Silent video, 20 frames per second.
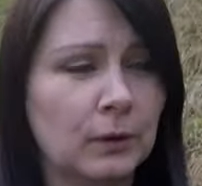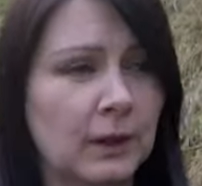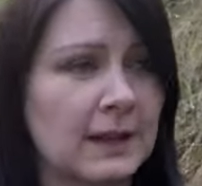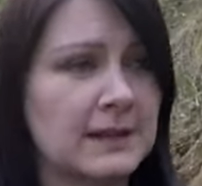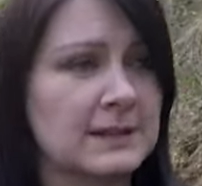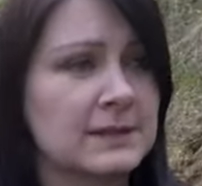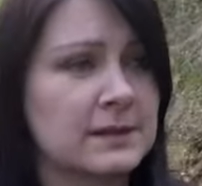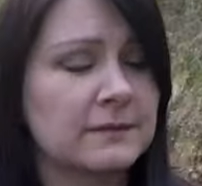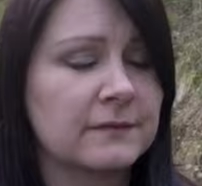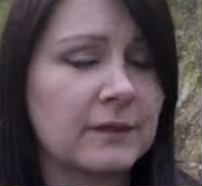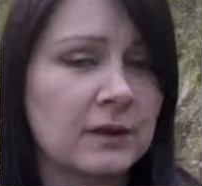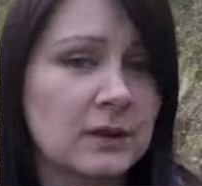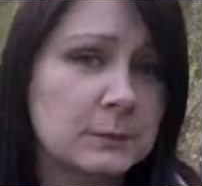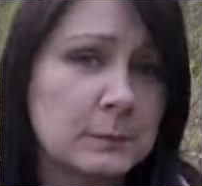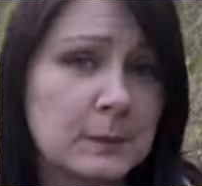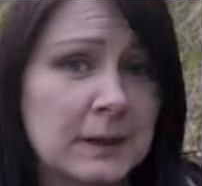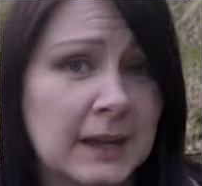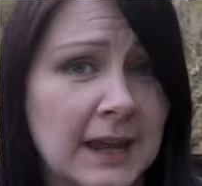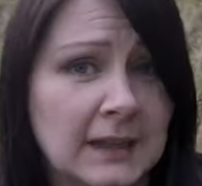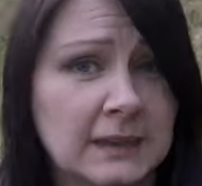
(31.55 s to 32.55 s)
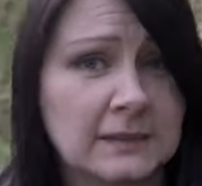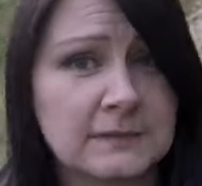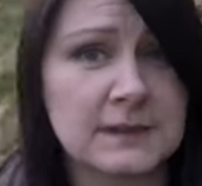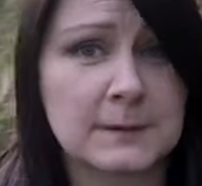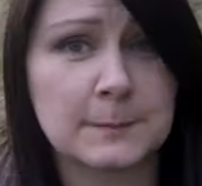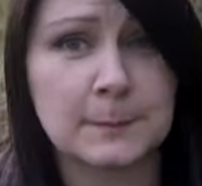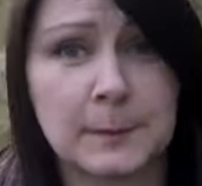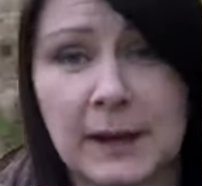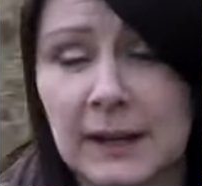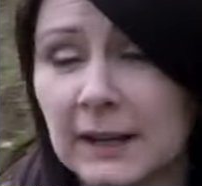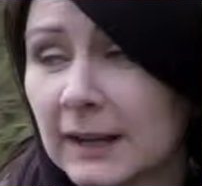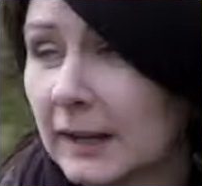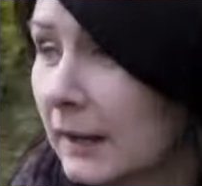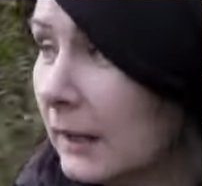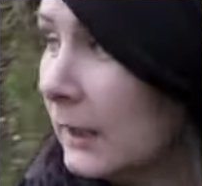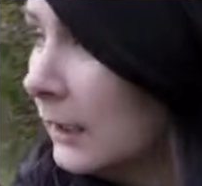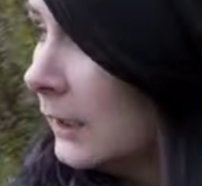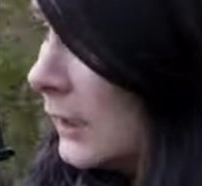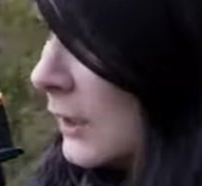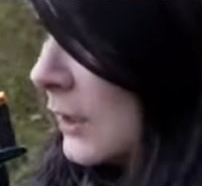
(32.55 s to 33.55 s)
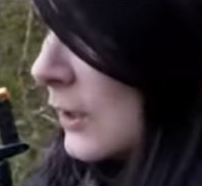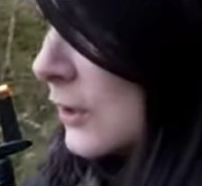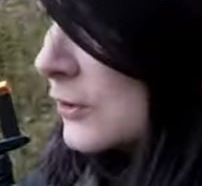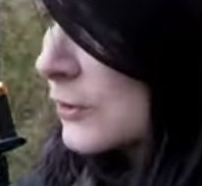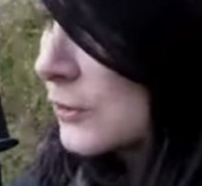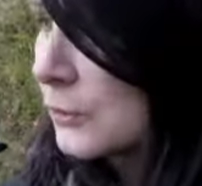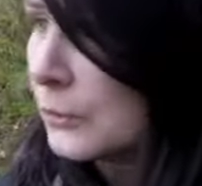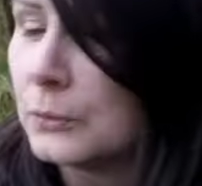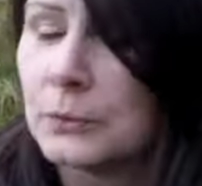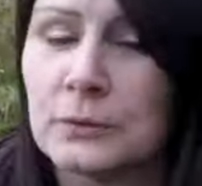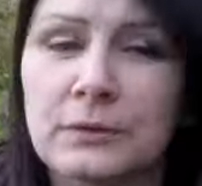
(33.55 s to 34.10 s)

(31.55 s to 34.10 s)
It's the first weekend of spring, so